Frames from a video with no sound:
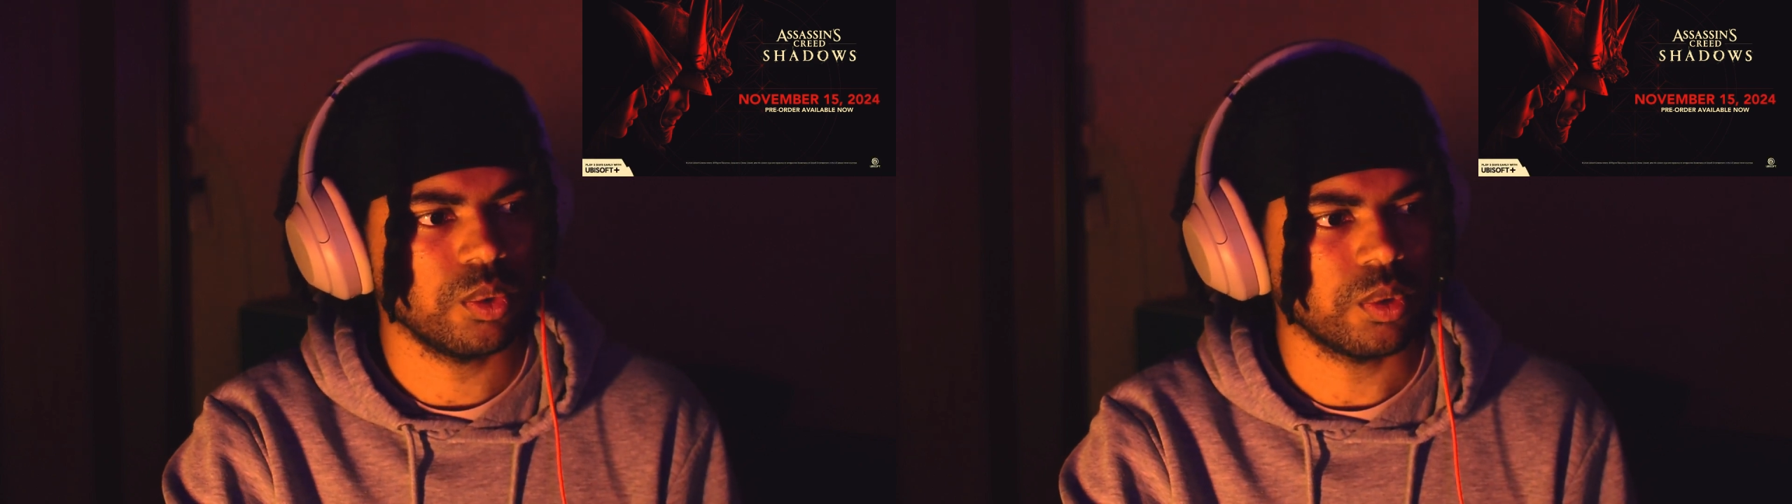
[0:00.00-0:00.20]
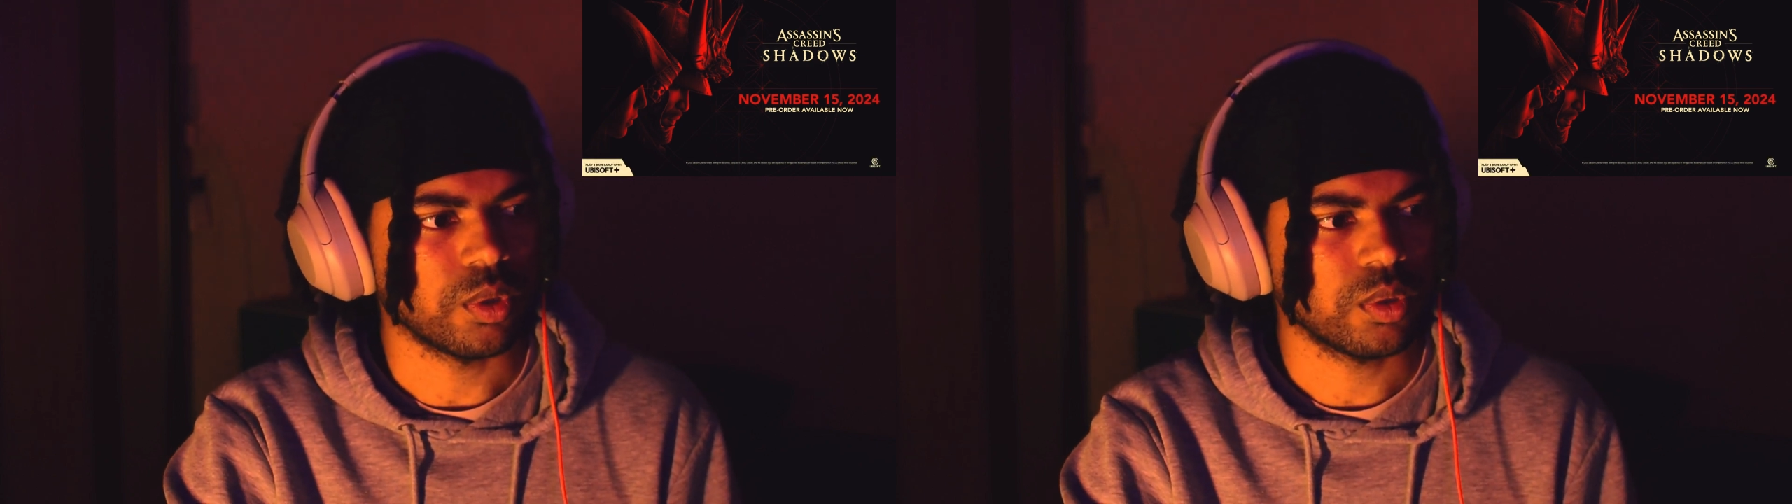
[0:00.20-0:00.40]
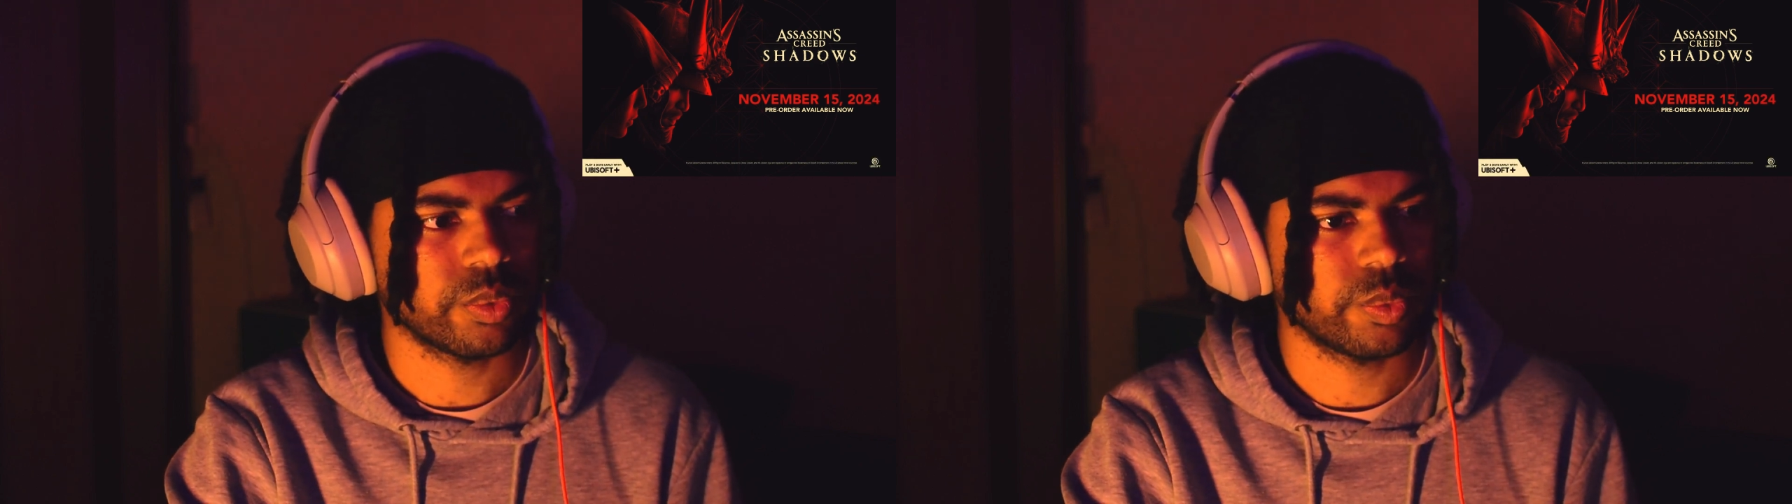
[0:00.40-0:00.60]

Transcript: Cool.